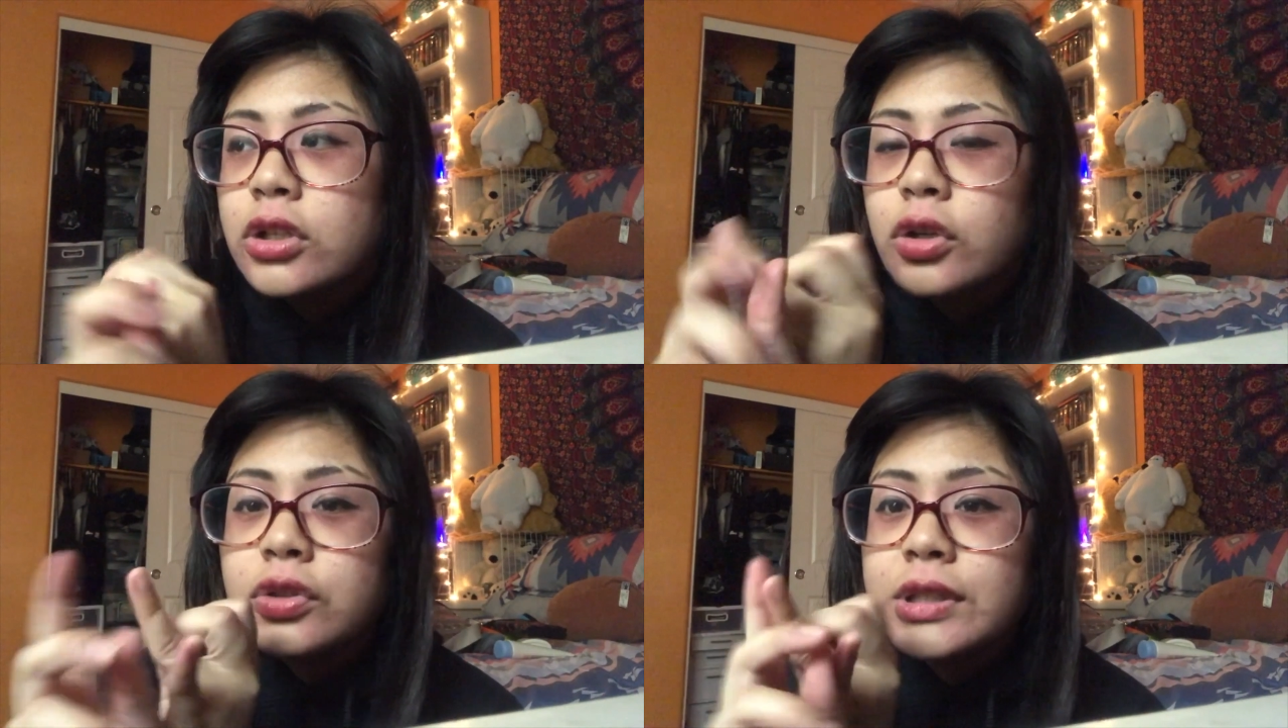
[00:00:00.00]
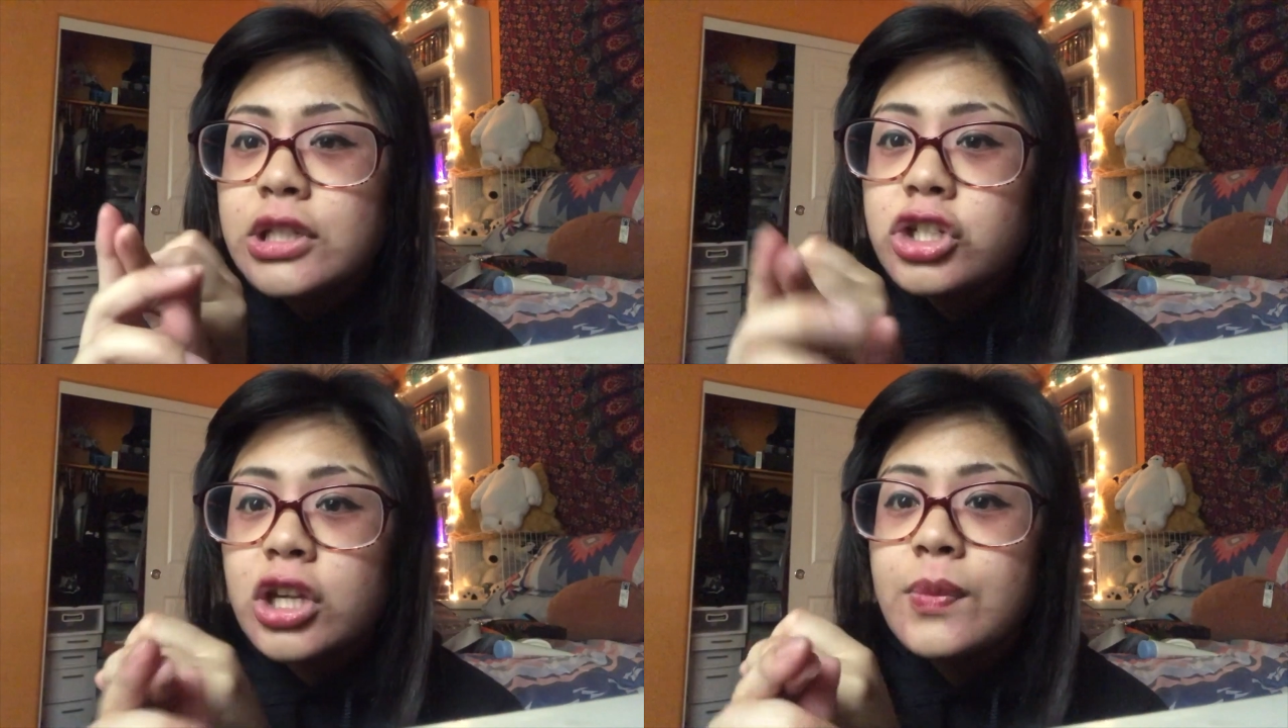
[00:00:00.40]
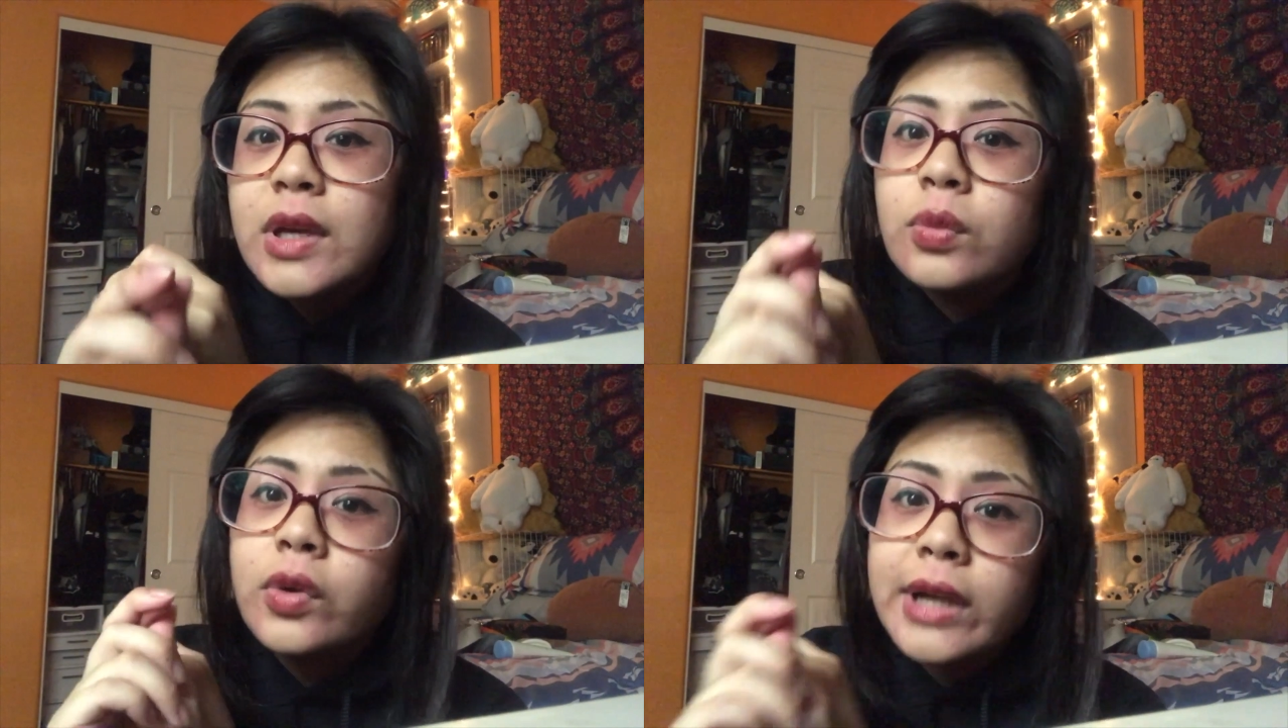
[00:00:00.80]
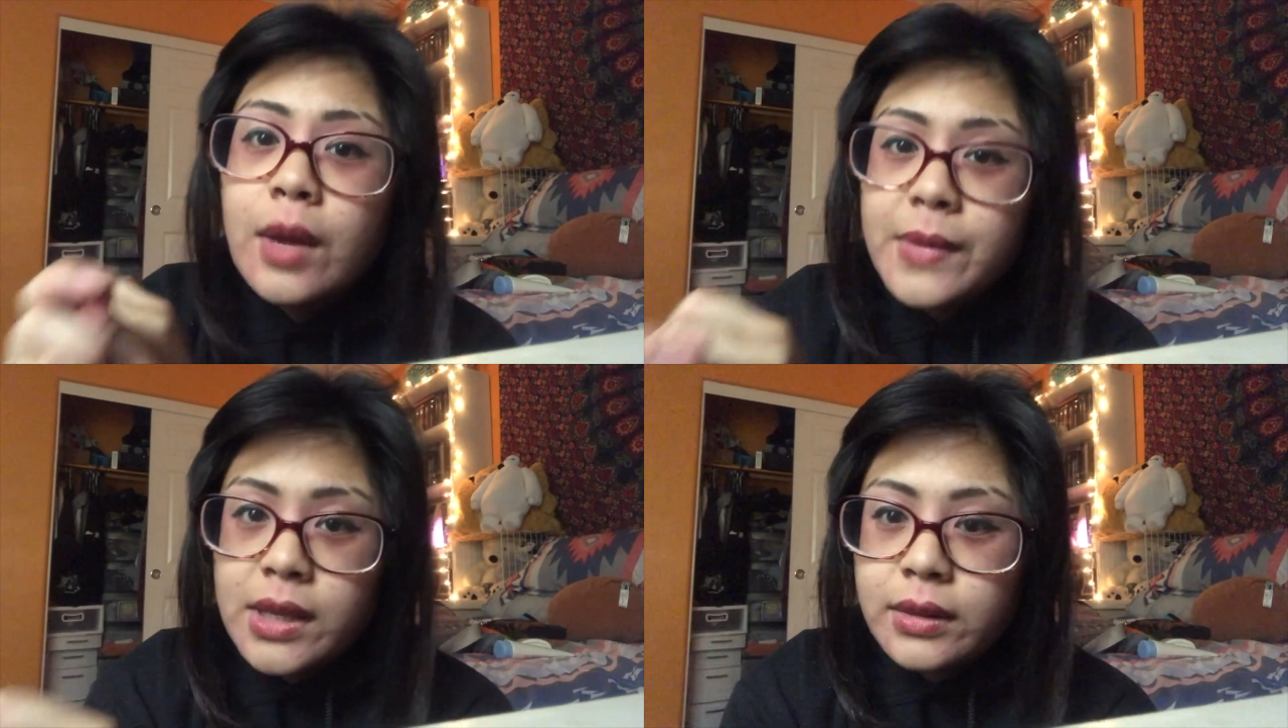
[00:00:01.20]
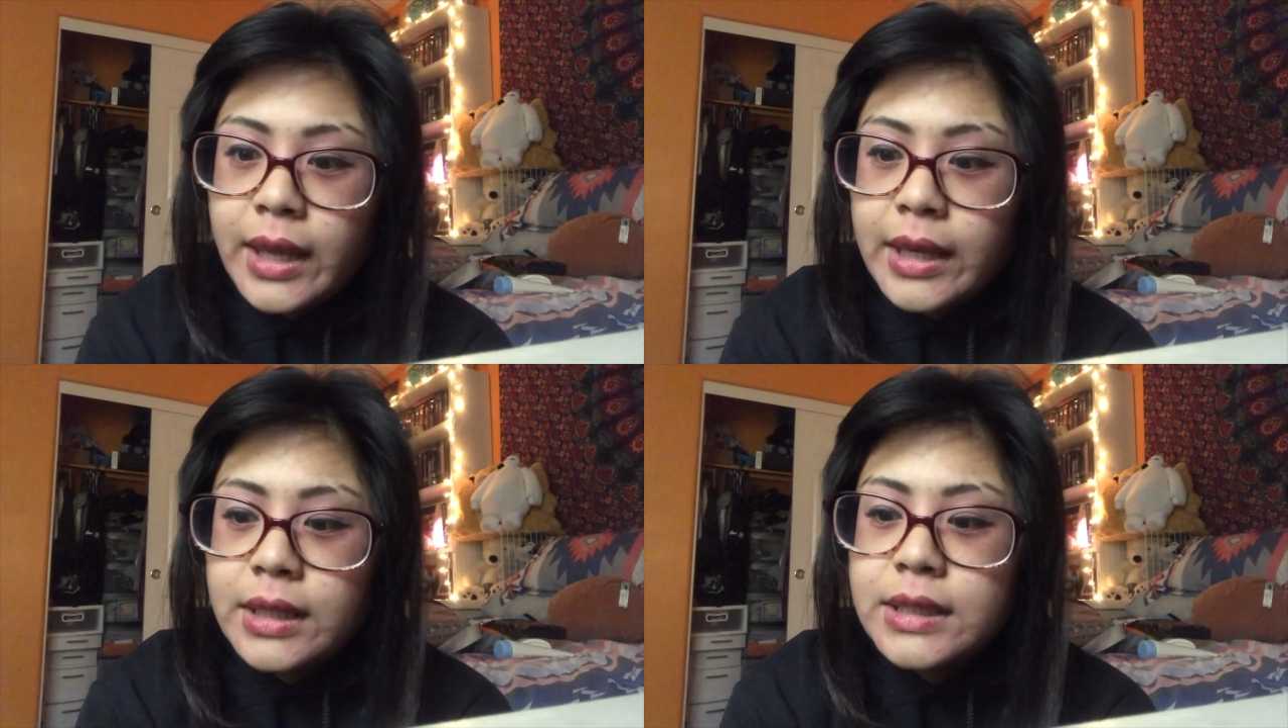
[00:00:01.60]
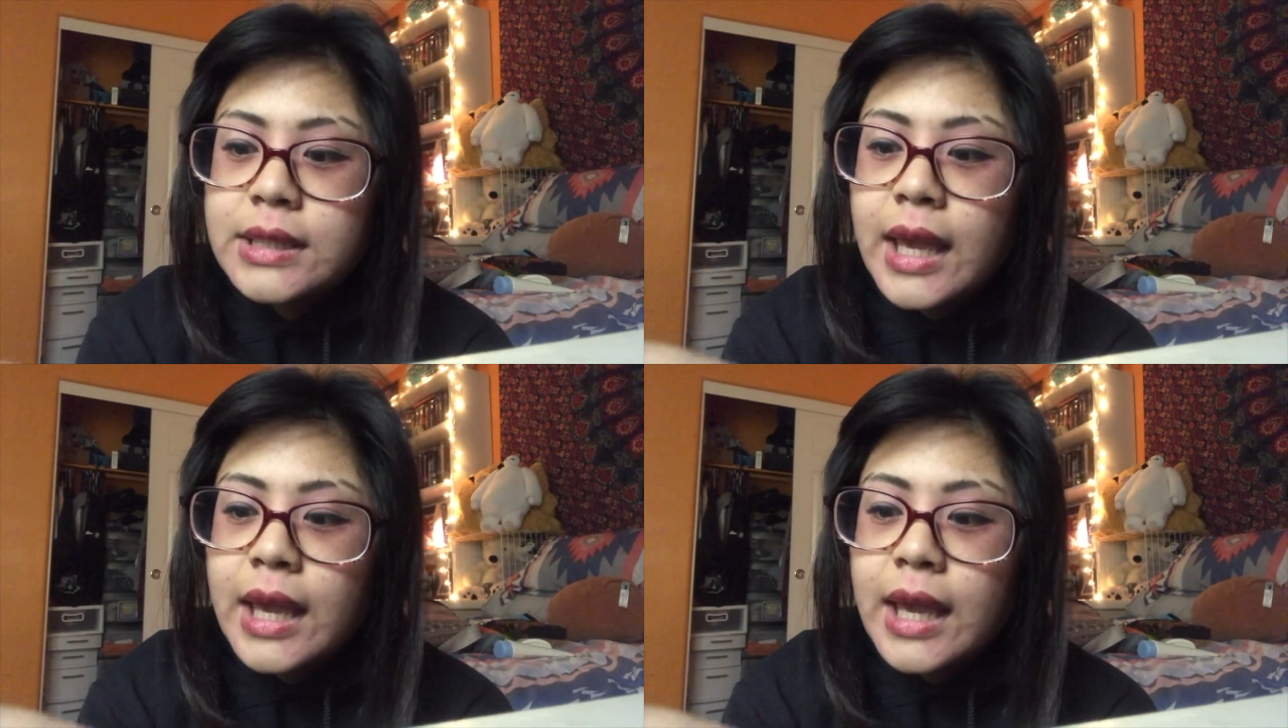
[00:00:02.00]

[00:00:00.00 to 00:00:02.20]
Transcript: go to the gym and work out my legs,